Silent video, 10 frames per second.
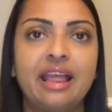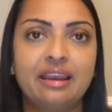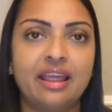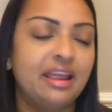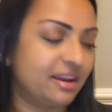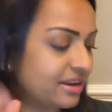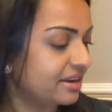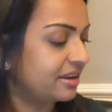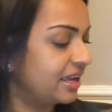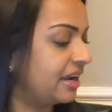
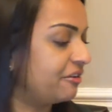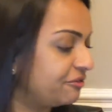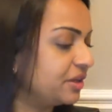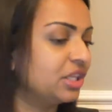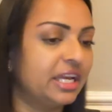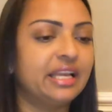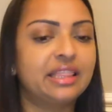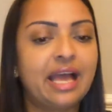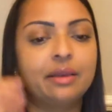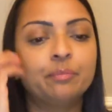And I feel like
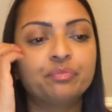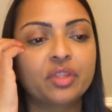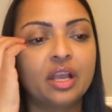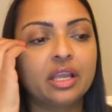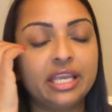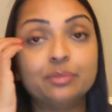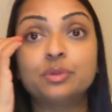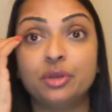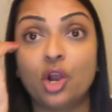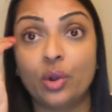that
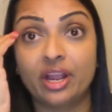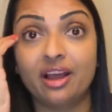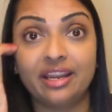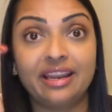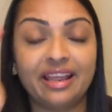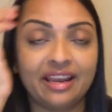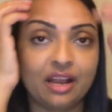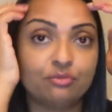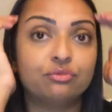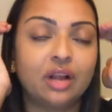keeps me going on it. And
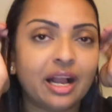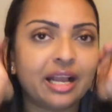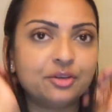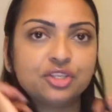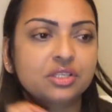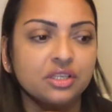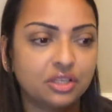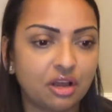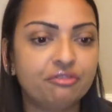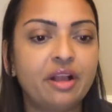I just
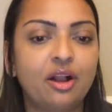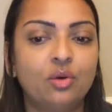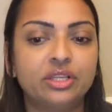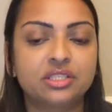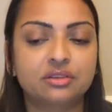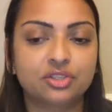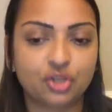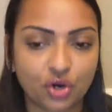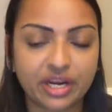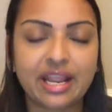love how it's
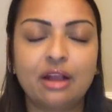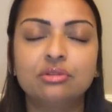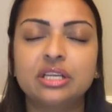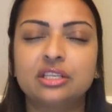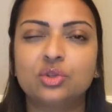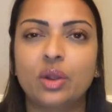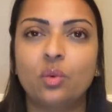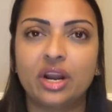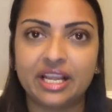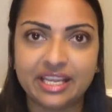turning out. And so I
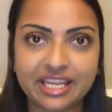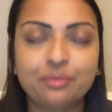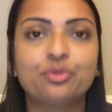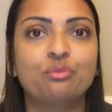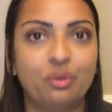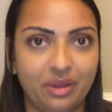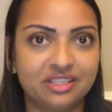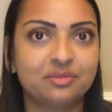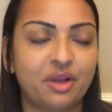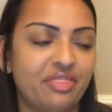want to keep the
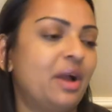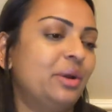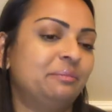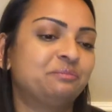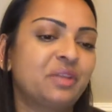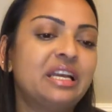momentum on that one.